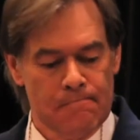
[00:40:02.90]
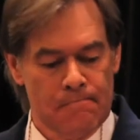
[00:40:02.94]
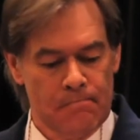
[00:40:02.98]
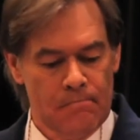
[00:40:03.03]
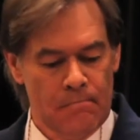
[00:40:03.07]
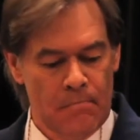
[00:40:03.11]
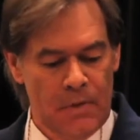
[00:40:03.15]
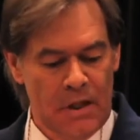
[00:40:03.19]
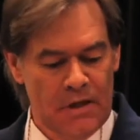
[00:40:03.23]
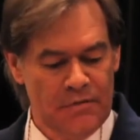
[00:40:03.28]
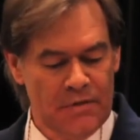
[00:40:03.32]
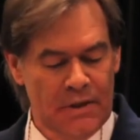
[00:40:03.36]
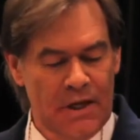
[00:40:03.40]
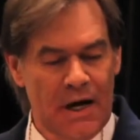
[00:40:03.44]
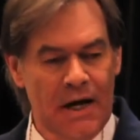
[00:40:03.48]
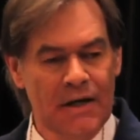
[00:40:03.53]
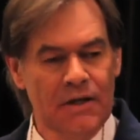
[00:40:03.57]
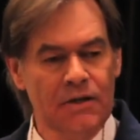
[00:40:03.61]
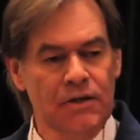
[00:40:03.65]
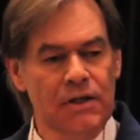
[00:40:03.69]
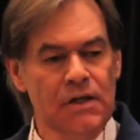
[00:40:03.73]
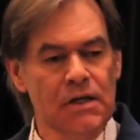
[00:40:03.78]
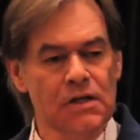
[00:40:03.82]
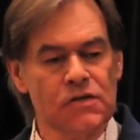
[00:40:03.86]
Well, if in
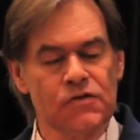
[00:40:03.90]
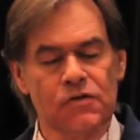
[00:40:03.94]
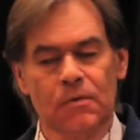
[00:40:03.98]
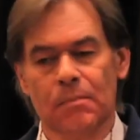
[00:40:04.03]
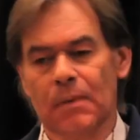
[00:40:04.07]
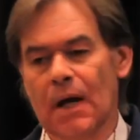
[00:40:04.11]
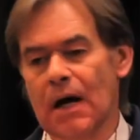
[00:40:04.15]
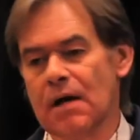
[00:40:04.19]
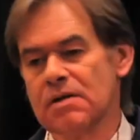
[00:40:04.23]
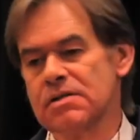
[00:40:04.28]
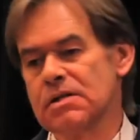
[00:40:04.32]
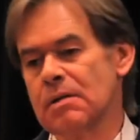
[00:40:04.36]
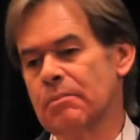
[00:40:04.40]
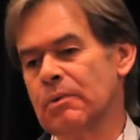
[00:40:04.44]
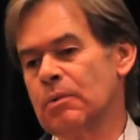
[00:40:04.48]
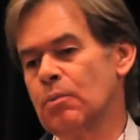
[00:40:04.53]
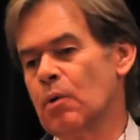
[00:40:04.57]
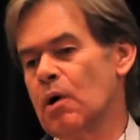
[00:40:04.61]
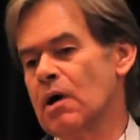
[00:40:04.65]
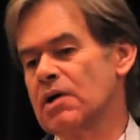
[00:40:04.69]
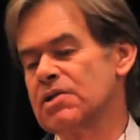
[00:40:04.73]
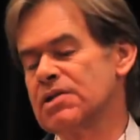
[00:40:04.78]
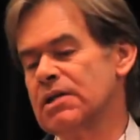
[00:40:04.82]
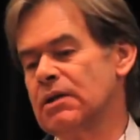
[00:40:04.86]
100 years from now someone
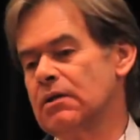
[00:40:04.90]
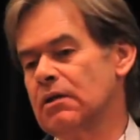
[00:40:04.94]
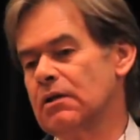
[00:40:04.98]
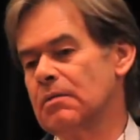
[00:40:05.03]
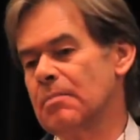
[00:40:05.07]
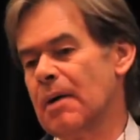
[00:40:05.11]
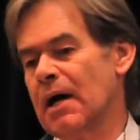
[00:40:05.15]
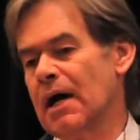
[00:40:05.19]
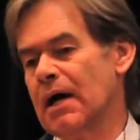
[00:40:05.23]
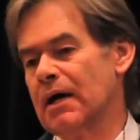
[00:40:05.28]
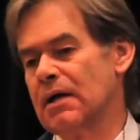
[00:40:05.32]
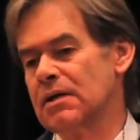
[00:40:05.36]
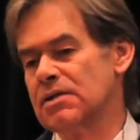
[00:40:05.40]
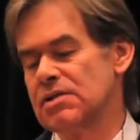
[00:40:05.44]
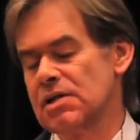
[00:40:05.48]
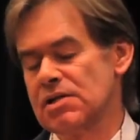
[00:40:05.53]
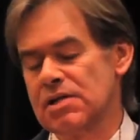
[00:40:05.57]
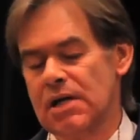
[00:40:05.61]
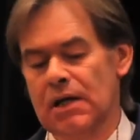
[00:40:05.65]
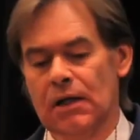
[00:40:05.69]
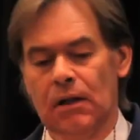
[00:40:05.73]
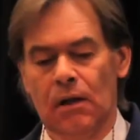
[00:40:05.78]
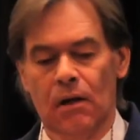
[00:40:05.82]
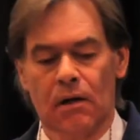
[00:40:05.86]
walks into the bank and says,
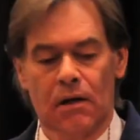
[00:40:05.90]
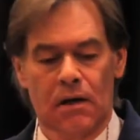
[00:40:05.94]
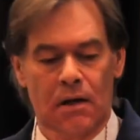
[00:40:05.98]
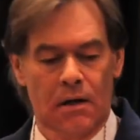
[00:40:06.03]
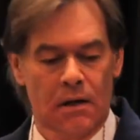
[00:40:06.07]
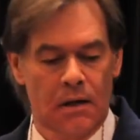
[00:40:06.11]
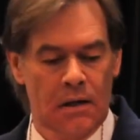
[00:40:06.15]
hey, look,